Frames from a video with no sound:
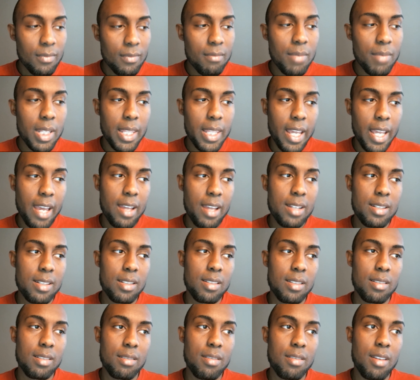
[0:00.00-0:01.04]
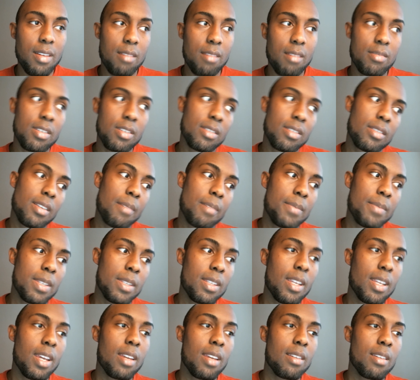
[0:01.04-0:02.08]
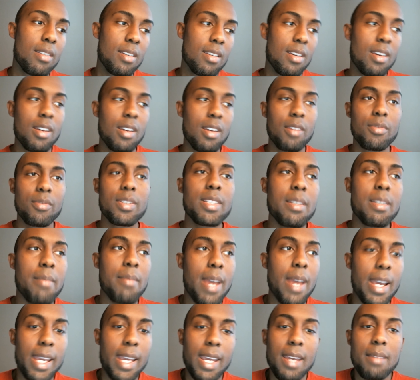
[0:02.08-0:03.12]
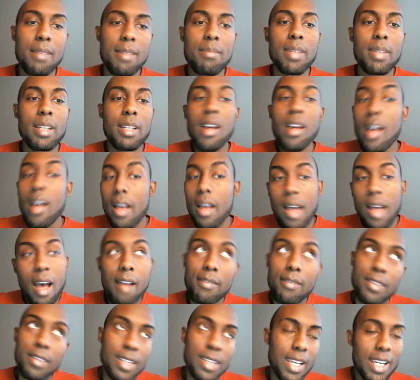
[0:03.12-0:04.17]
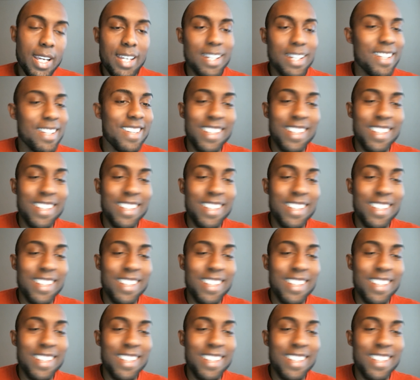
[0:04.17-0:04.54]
But that's, just something that was in my head. But off of that,